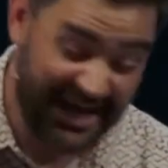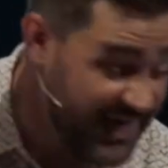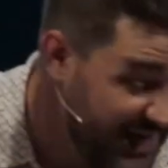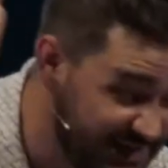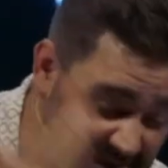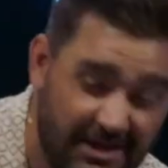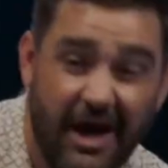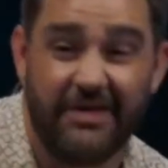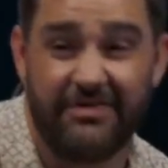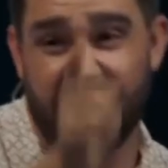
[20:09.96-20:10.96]
It is
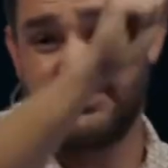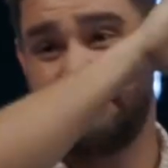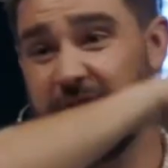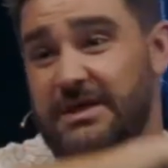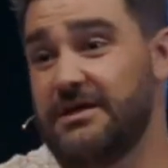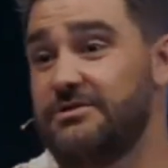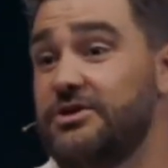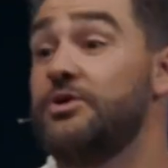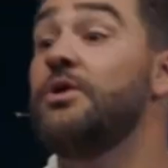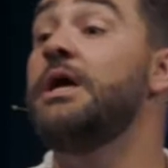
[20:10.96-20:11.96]
God that is speaking to
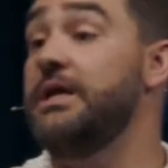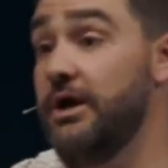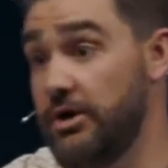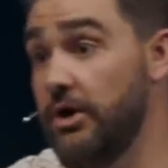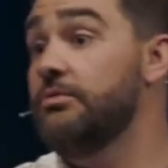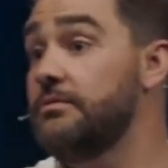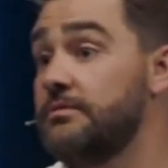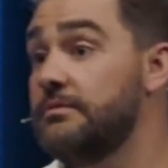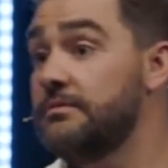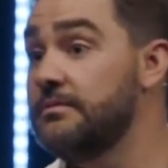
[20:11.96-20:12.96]
you. Now go.
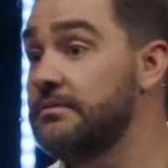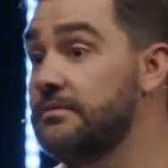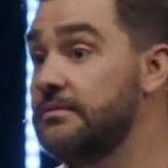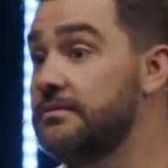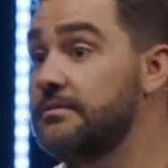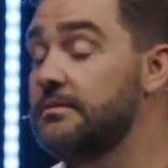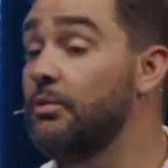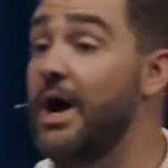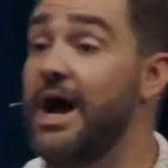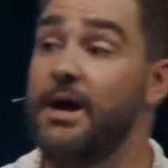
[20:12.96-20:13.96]

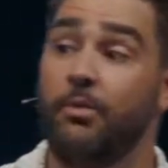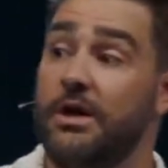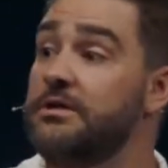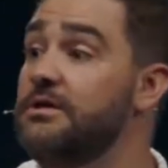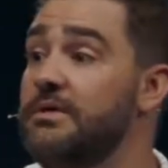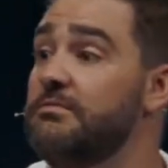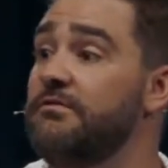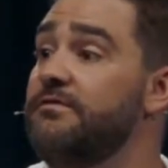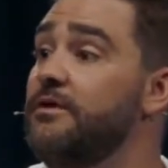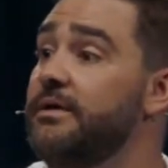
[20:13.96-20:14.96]
Well, I wanted you to make me
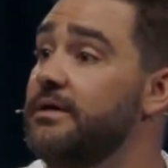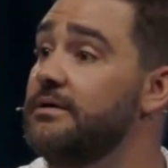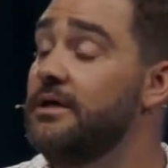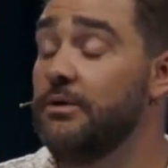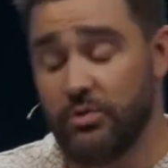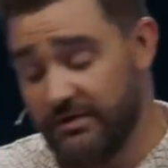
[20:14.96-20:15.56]
feel better. Well, if